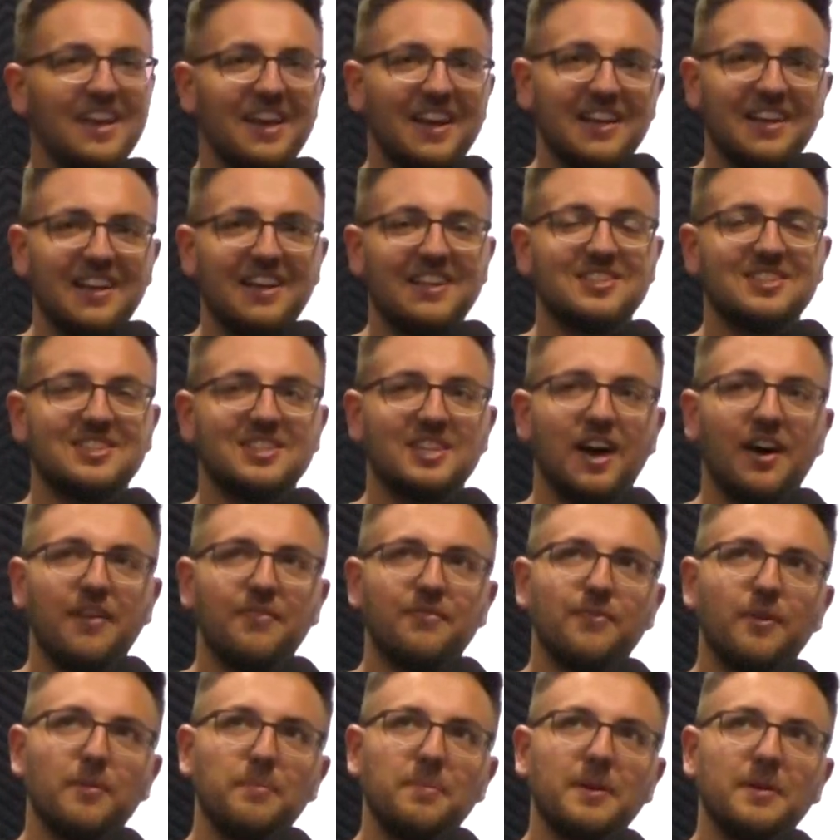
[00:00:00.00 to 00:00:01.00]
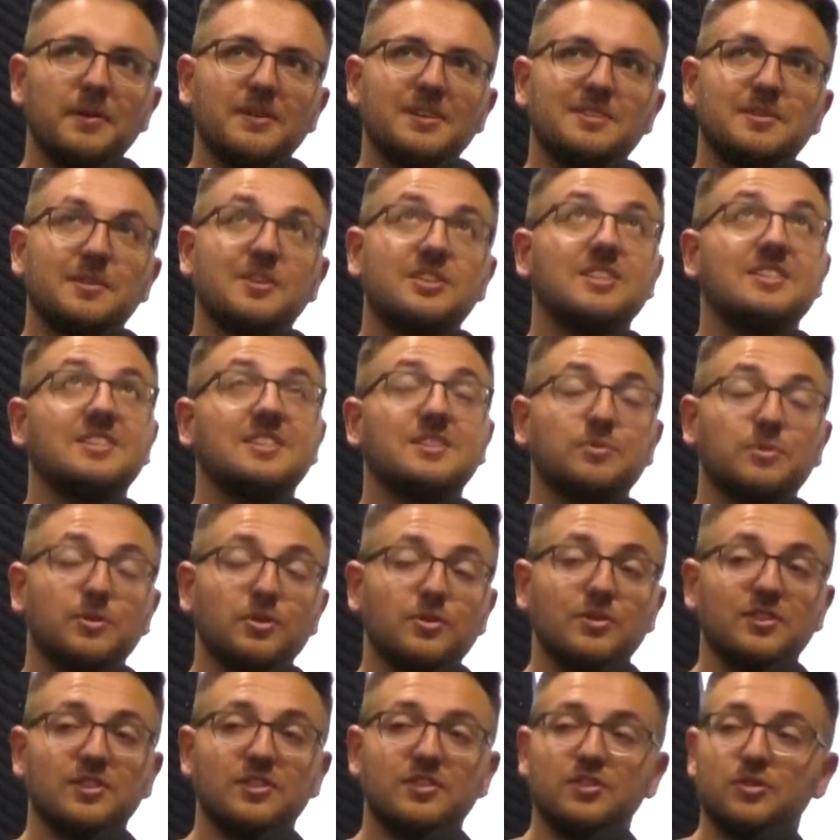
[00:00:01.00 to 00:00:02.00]
It's tough for people, especially since we're
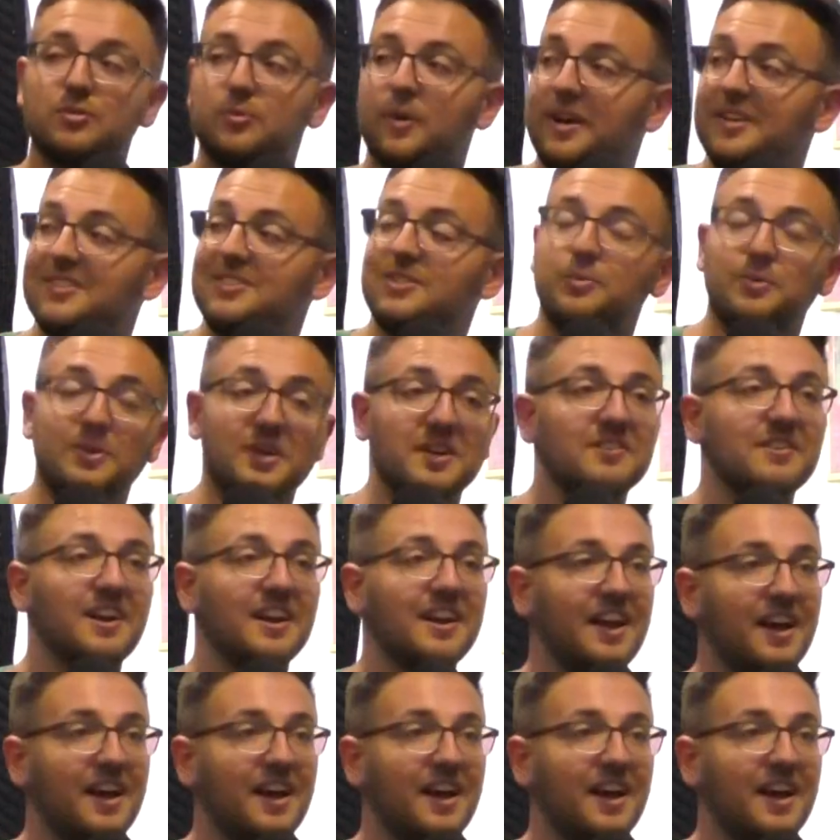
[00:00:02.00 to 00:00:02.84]
doing twice a week right